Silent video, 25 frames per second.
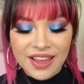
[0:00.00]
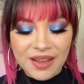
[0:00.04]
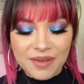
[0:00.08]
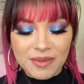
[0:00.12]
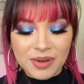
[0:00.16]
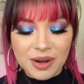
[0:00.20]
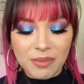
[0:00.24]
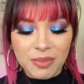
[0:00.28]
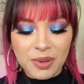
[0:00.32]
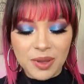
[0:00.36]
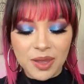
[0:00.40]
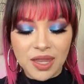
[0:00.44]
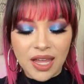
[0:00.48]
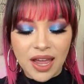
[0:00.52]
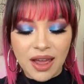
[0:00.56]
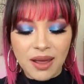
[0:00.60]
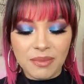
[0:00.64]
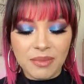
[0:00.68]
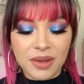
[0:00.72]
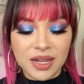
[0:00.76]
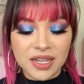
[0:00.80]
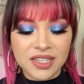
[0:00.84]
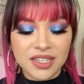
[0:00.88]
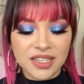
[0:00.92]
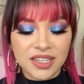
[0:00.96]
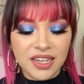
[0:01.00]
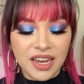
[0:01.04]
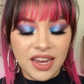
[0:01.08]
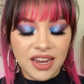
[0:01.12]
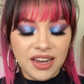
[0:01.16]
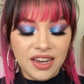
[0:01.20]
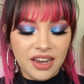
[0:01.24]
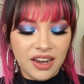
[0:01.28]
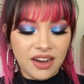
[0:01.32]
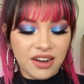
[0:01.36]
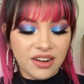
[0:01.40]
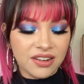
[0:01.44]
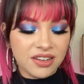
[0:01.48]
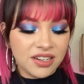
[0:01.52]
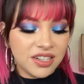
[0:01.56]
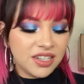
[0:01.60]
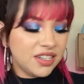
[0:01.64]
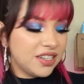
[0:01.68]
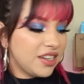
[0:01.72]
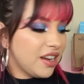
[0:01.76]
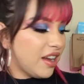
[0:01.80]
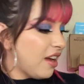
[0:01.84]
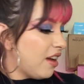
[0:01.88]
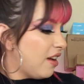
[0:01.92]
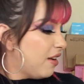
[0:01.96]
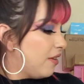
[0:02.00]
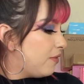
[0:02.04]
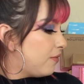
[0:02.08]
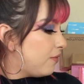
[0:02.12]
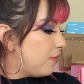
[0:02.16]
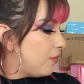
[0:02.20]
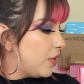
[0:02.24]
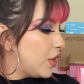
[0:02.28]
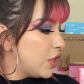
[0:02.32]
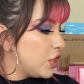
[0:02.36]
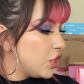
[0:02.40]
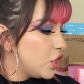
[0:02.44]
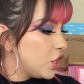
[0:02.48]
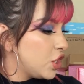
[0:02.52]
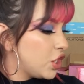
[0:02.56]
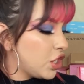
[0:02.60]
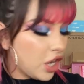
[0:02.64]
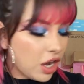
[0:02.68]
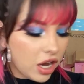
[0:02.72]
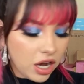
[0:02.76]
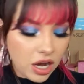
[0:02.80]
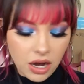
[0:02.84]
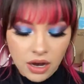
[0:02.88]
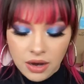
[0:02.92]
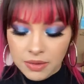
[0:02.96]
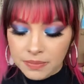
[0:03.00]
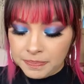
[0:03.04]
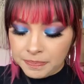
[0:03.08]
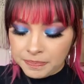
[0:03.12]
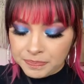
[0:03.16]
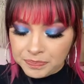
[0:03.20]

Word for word: I'm gonna put that in my skincare stuff for sure.